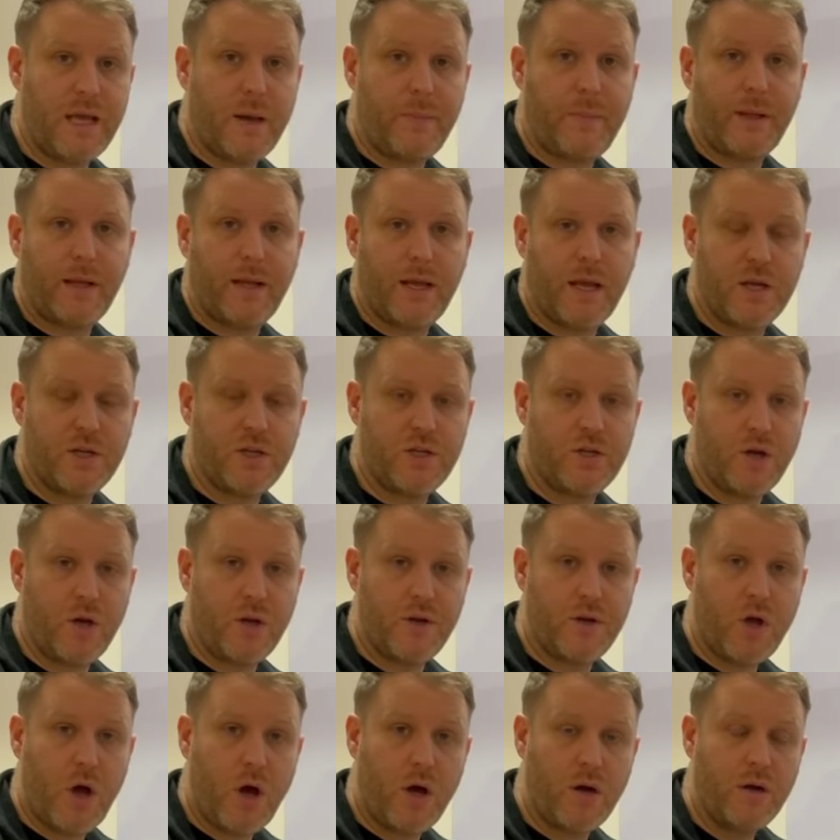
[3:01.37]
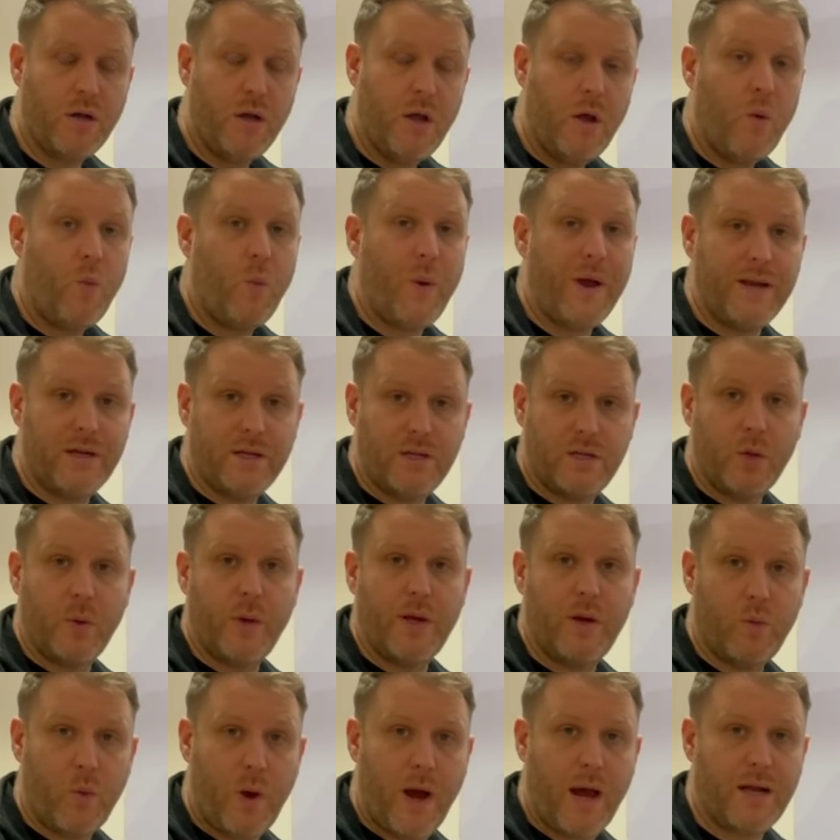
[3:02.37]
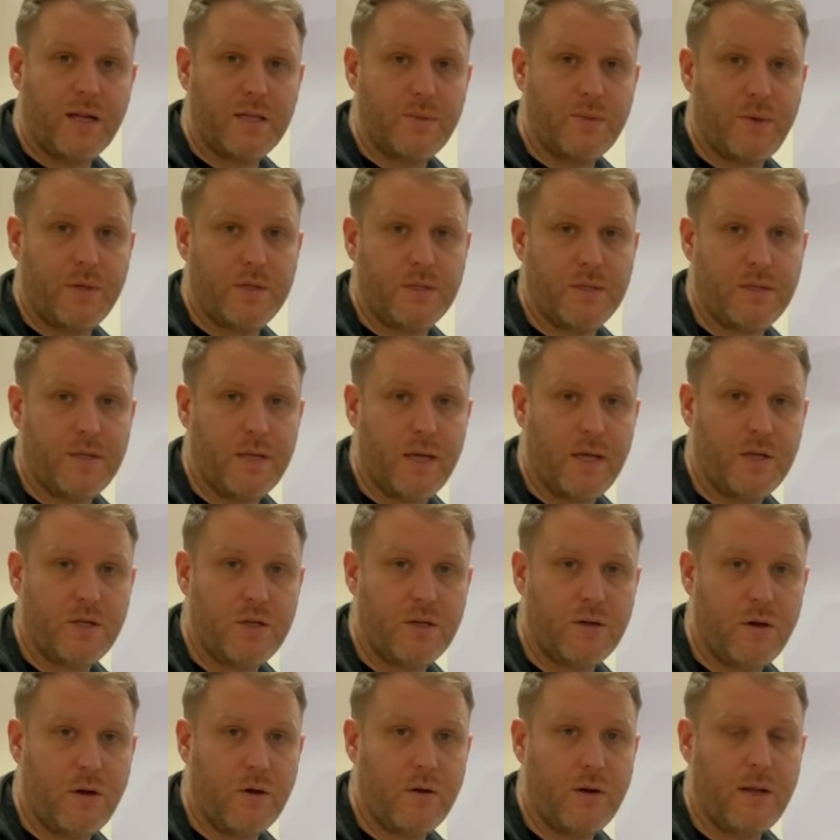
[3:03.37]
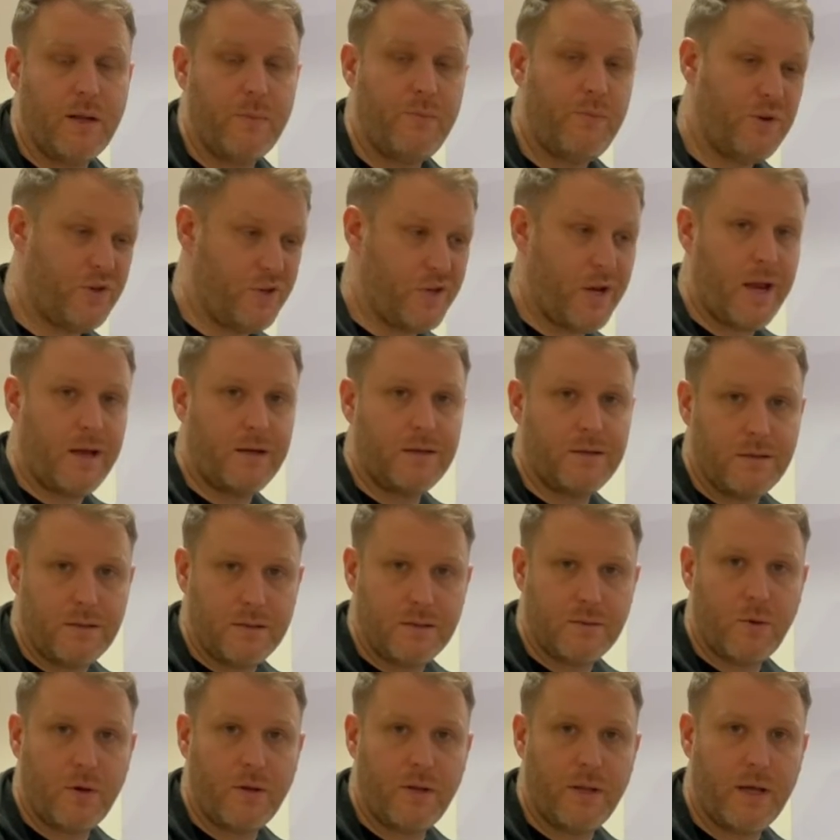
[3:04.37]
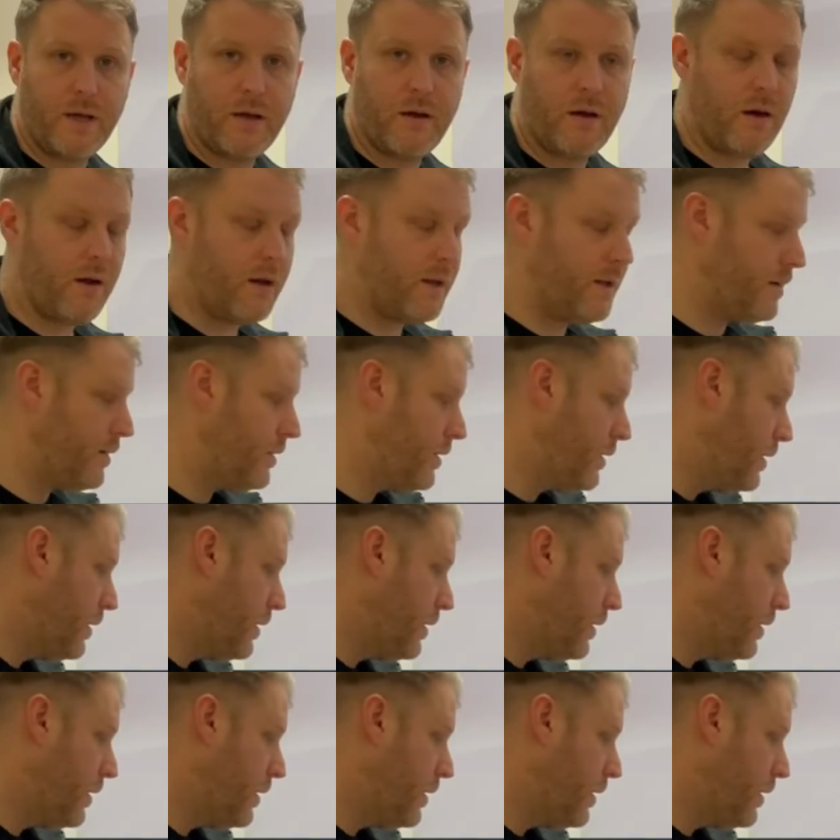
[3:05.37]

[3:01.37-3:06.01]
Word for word: the application or not, when doing wireless presentation only, project is what they call it.